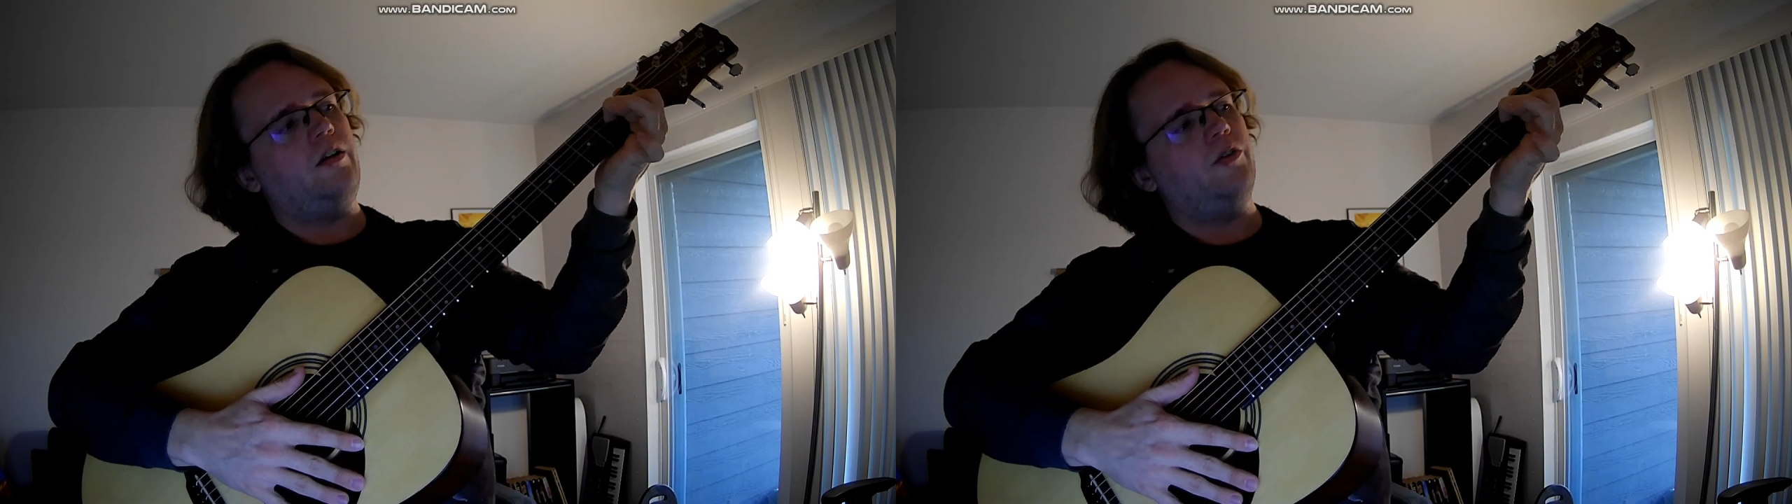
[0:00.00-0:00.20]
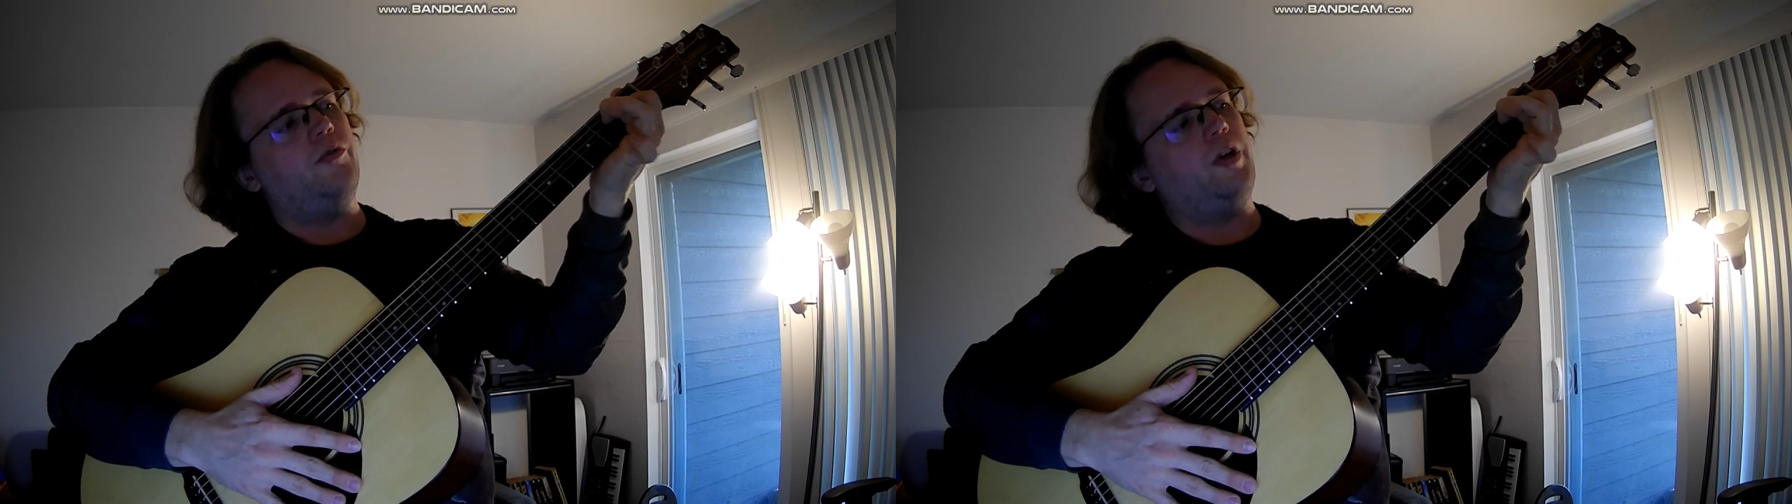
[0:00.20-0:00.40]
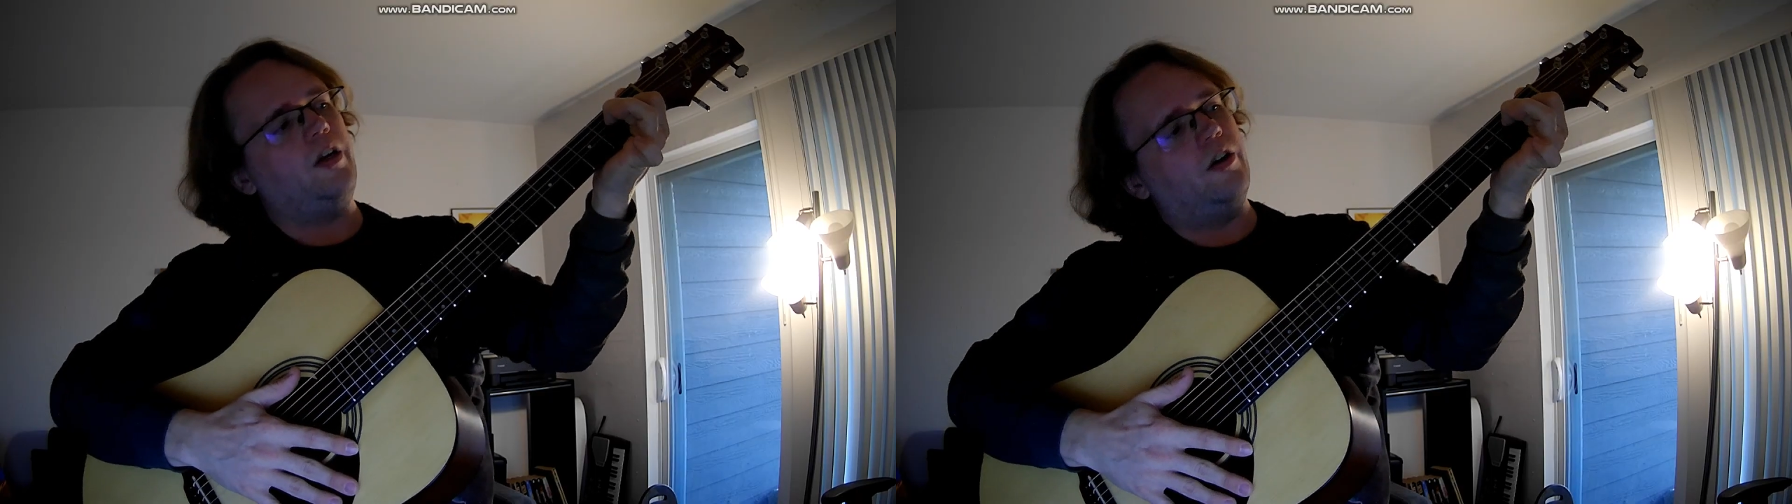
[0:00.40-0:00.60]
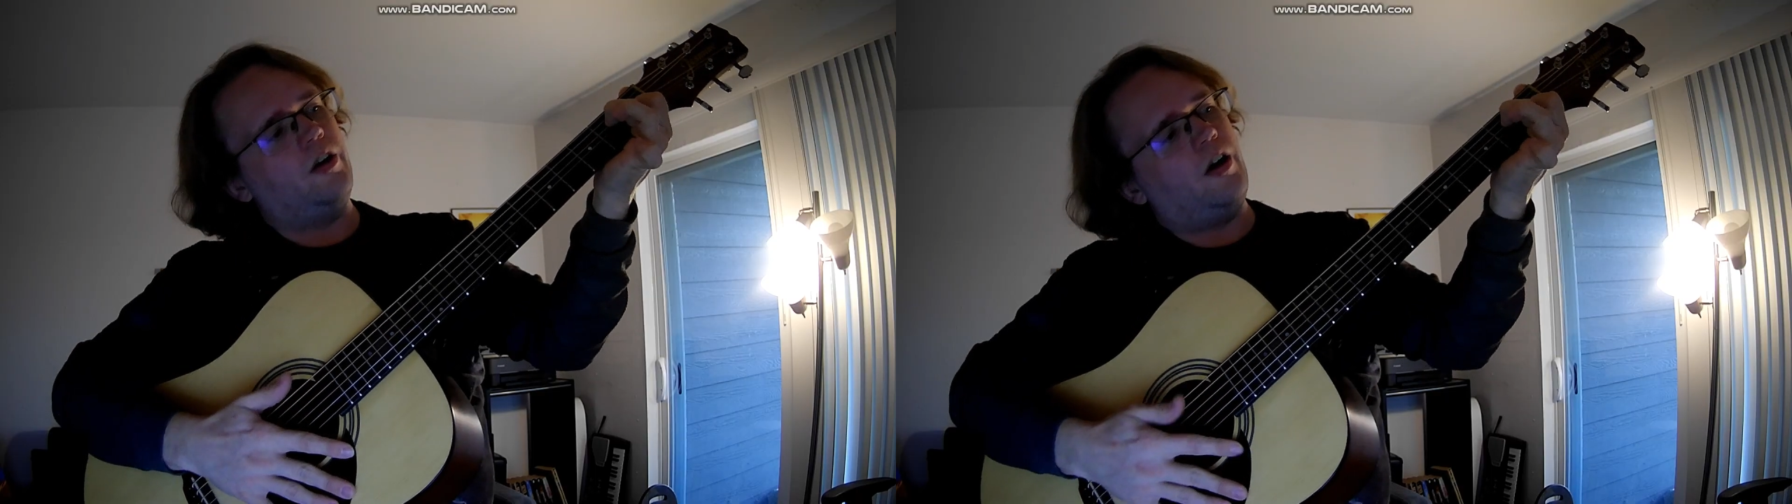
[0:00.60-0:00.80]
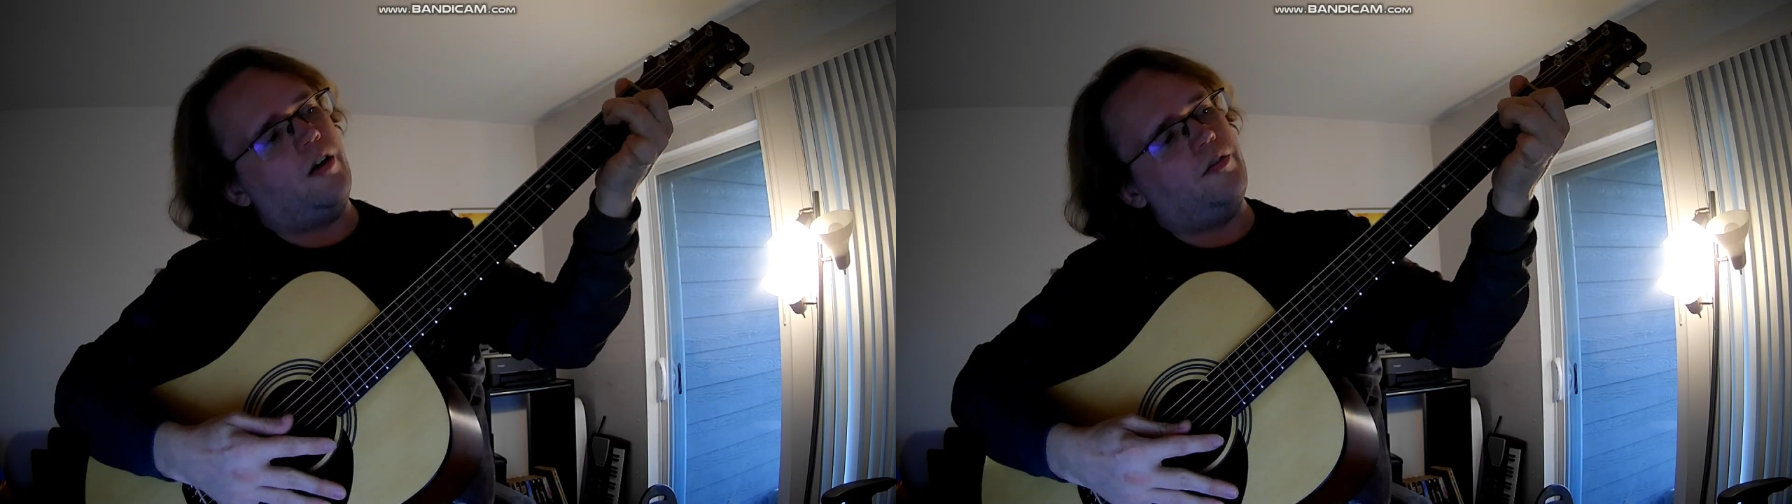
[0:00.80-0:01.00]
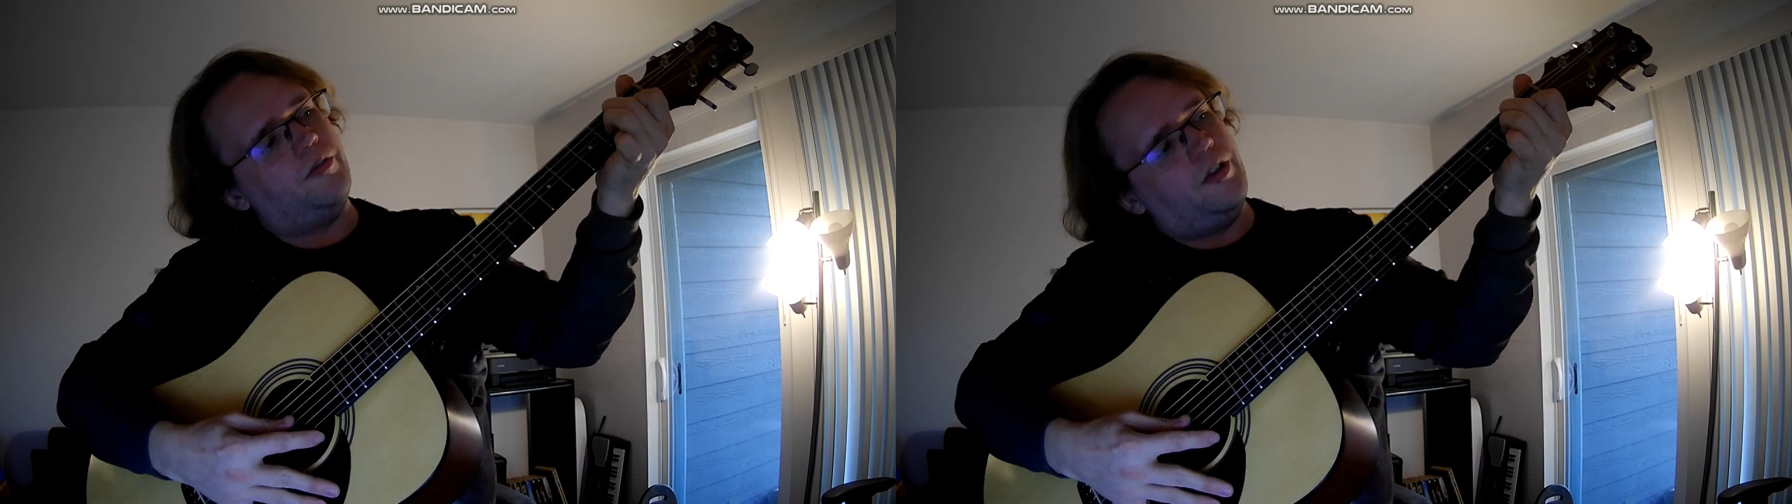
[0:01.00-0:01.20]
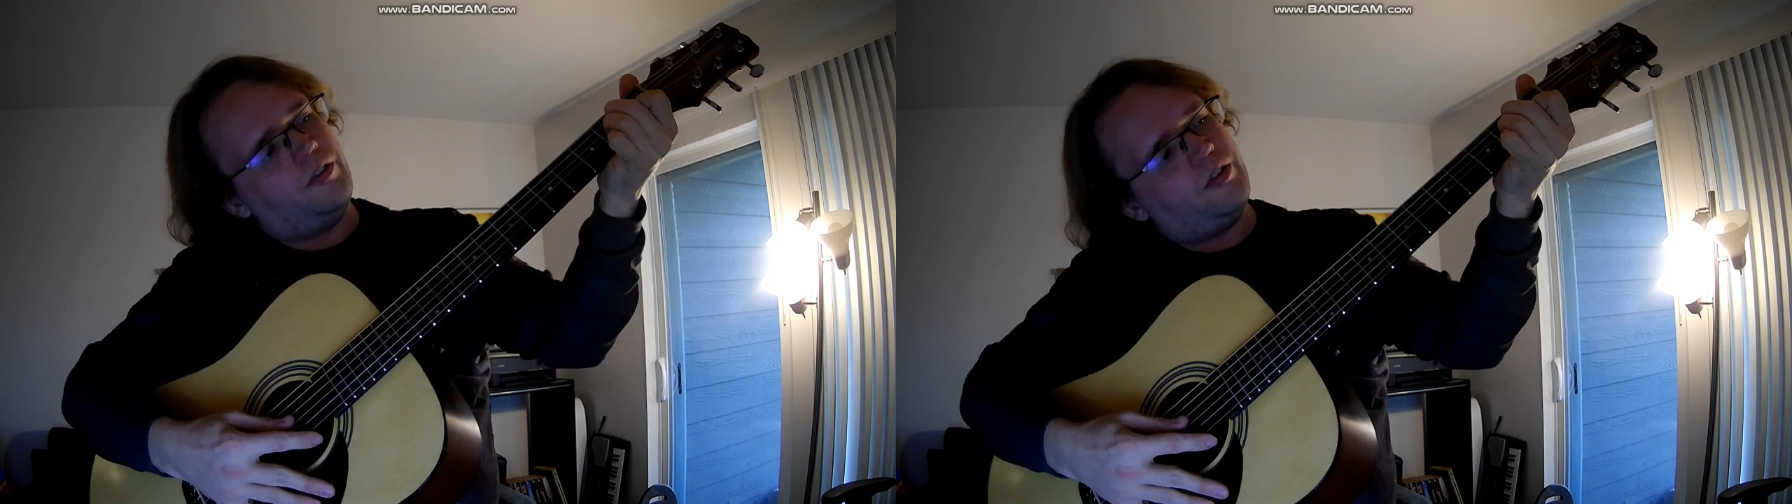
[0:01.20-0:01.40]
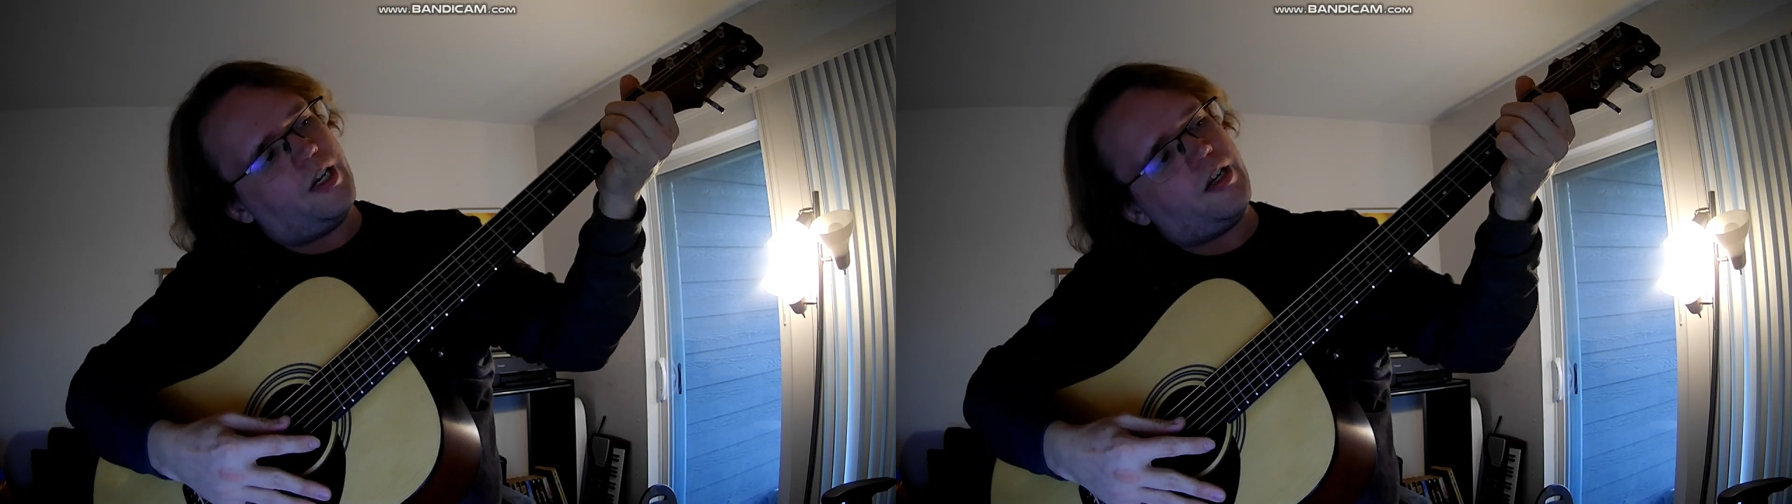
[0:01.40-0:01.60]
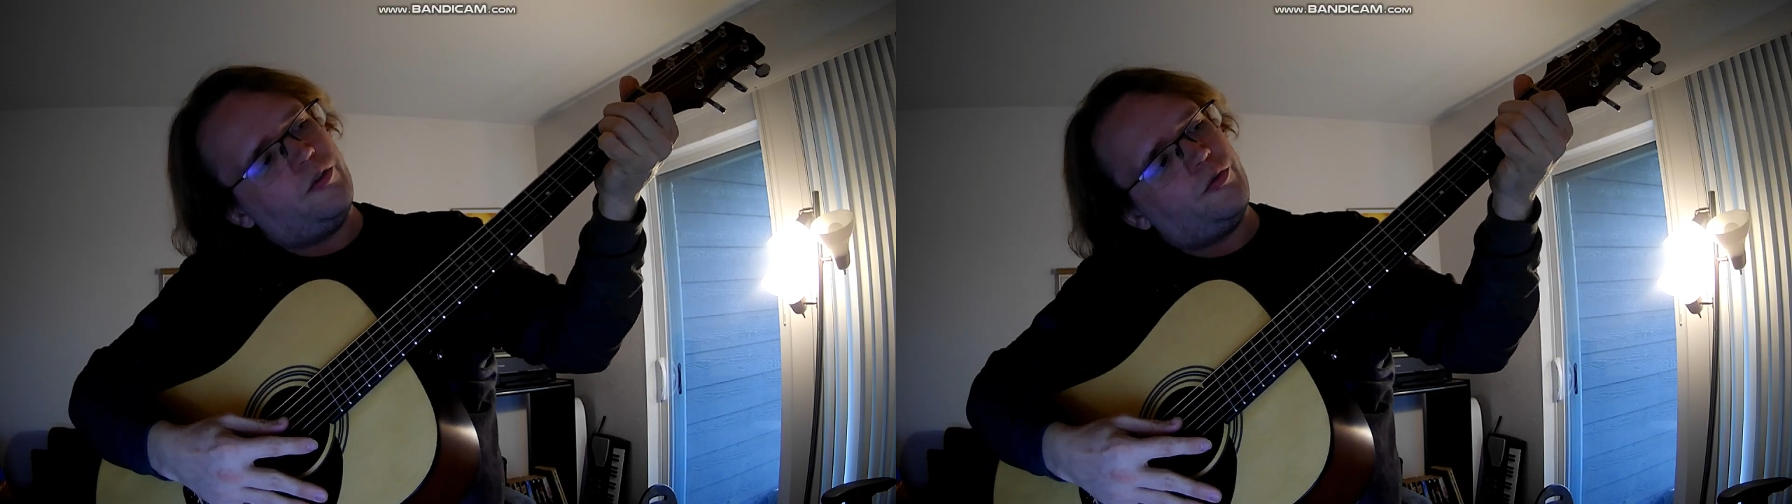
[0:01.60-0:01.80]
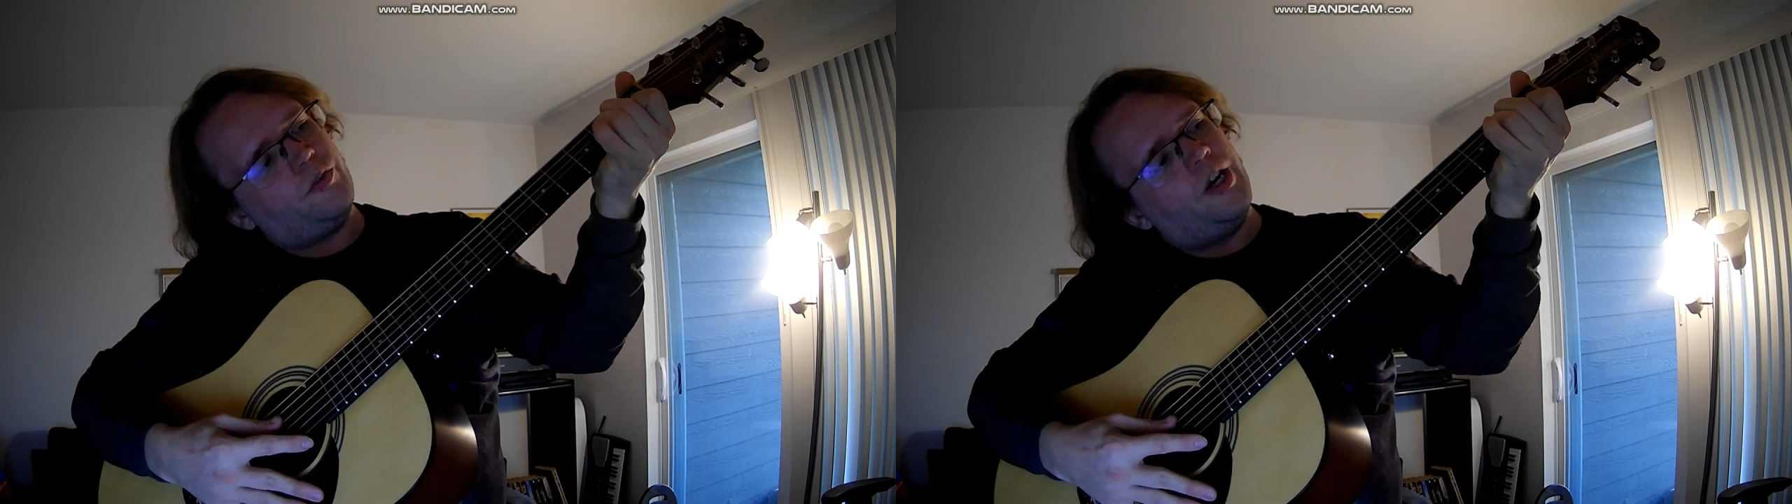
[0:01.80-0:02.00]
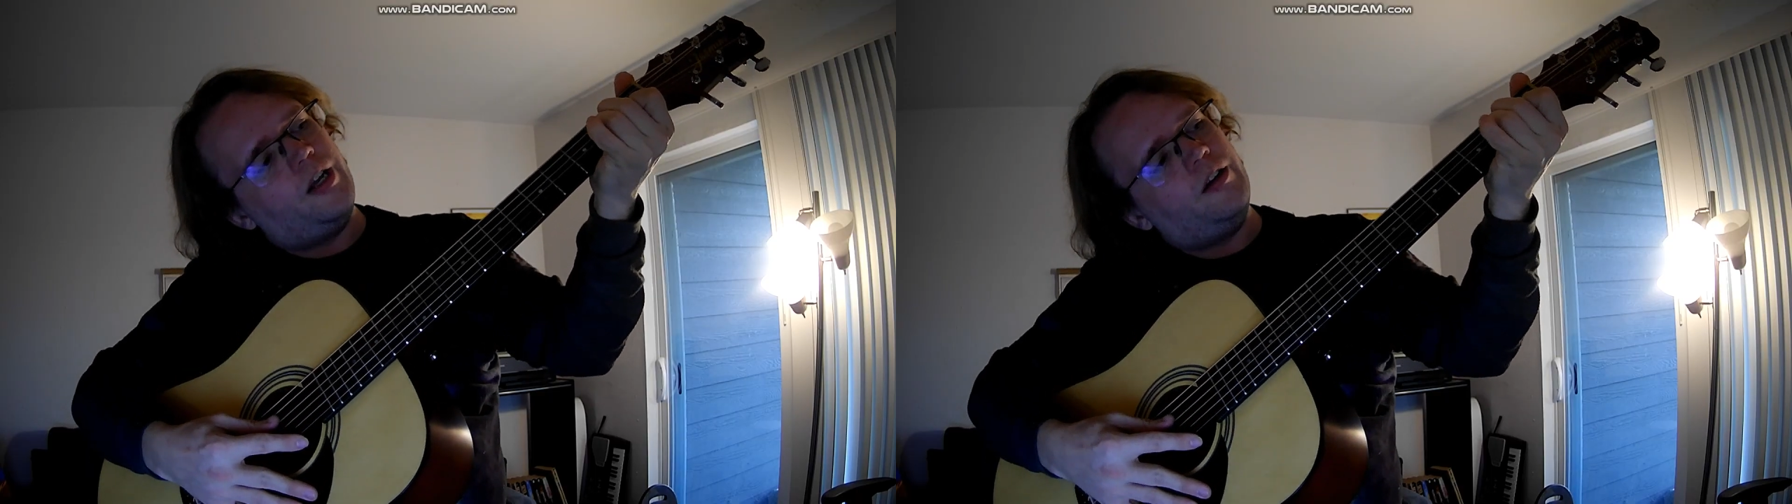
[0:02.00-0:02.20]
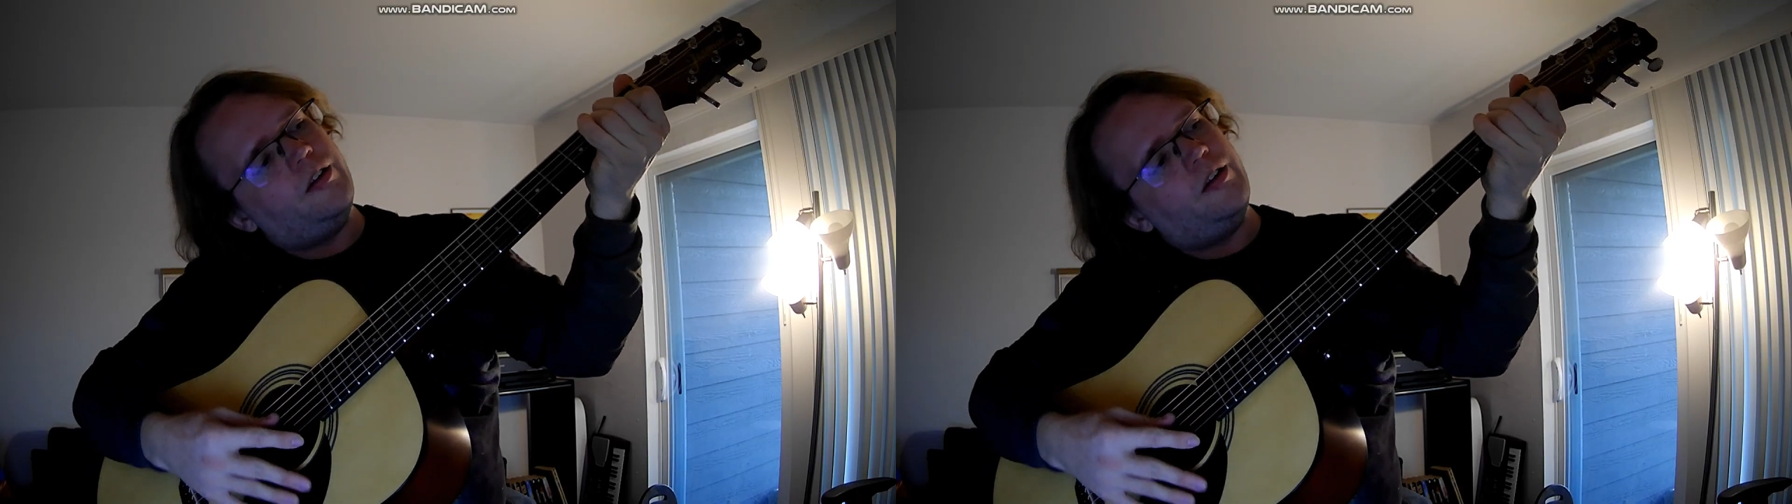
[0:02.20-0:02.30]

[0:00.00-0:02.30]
finger off of the 2nd fret